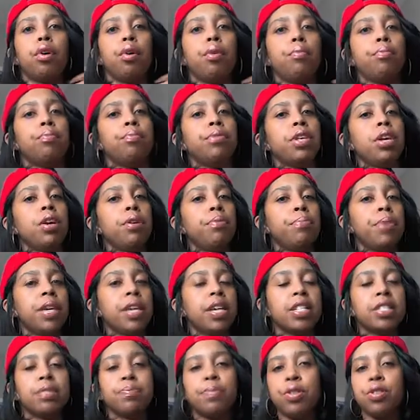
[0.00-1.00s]
them being
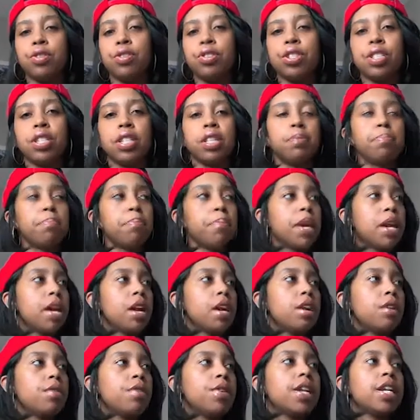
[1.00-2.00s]
spiritually
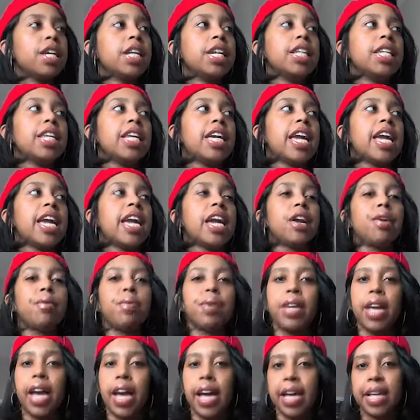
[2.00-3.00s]
married, and Harry
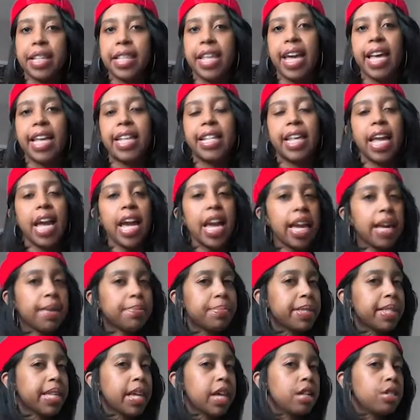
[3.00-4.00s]
got their
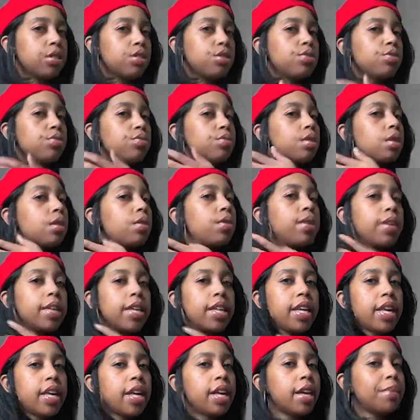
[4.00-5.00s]
names tattooed on
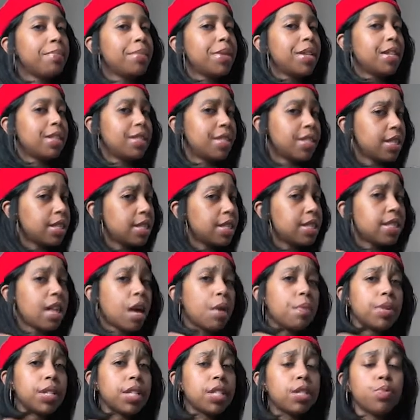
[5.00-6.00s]
him, and the sister's like,
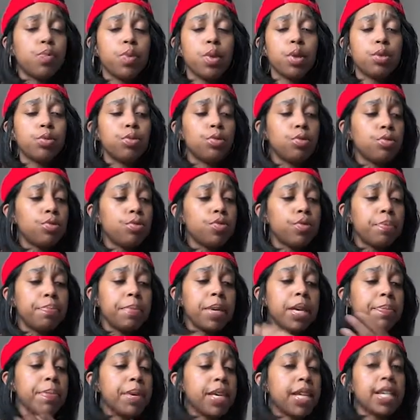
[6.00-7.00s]
well, this real news for me,
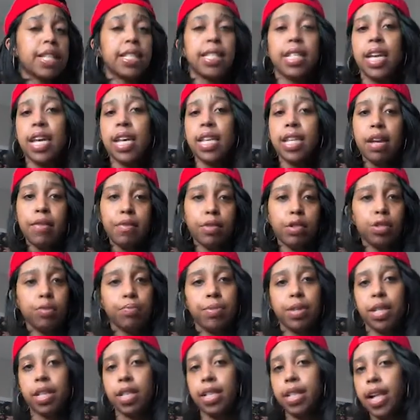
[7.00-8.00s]
because he never told
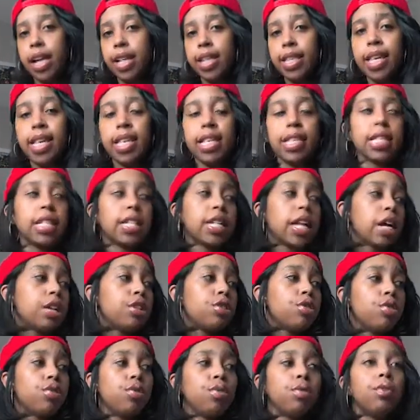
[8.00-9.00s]
me nothing like this, and I
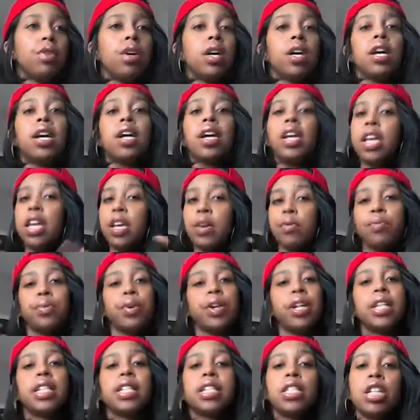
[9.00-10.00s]
know he
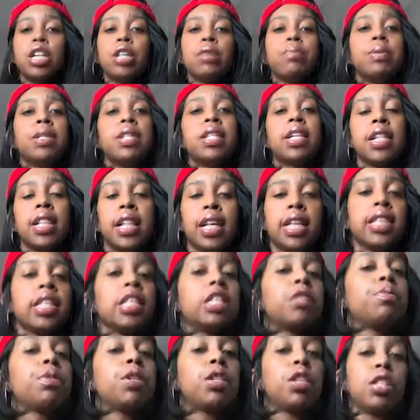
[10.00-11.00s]
wouldn't tell me nothing like this
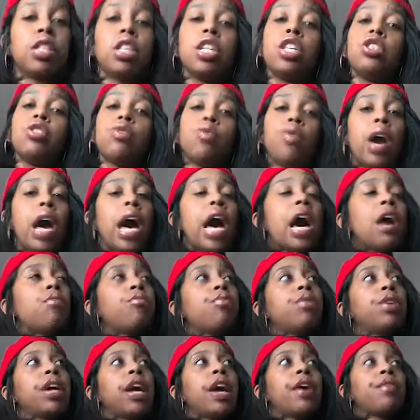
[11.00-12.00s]
because he know how I
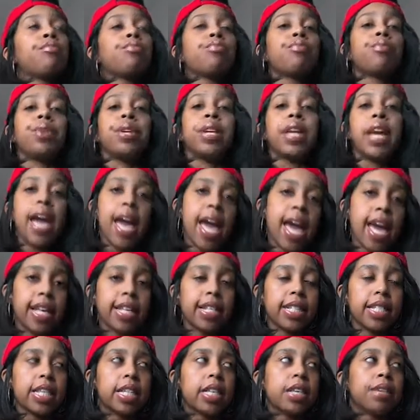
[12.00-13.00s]
would have
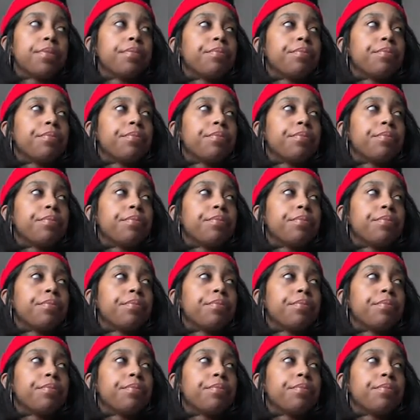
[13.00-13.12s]
reacted.